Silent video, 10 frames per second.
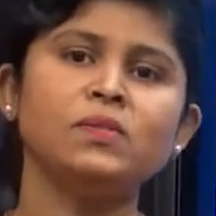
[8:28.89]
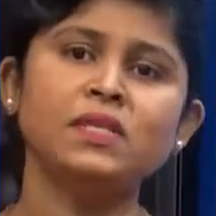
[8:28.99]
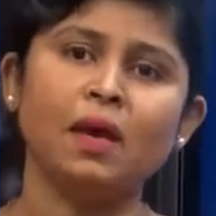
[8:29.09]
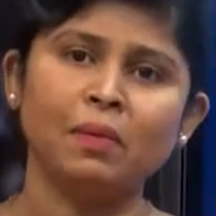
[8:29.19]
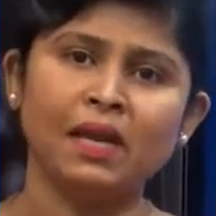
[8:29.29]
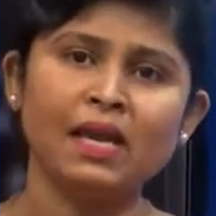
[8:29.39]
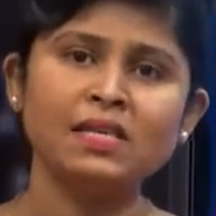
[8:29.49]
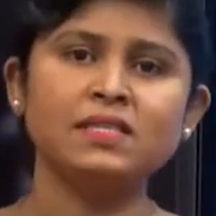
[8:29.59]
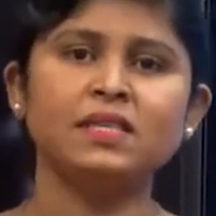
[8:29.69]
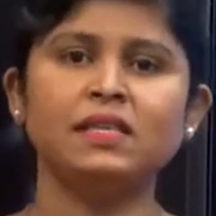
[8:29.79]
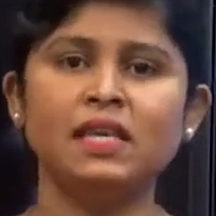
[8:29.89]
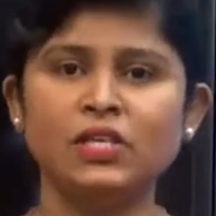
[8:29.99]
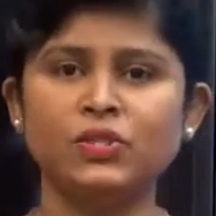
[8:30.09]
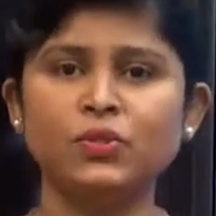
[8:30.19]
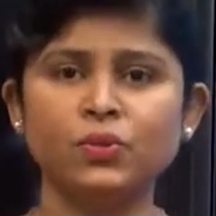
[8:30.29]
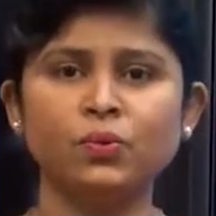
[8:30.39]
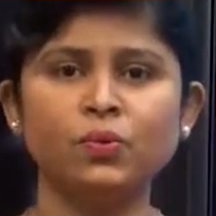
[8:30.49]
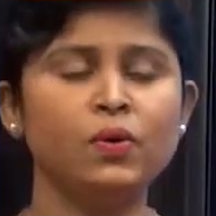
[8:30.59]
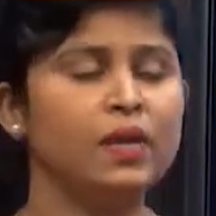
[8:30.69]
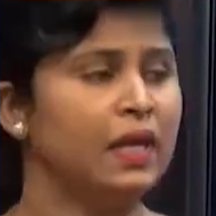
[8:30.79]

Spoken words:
summarize these two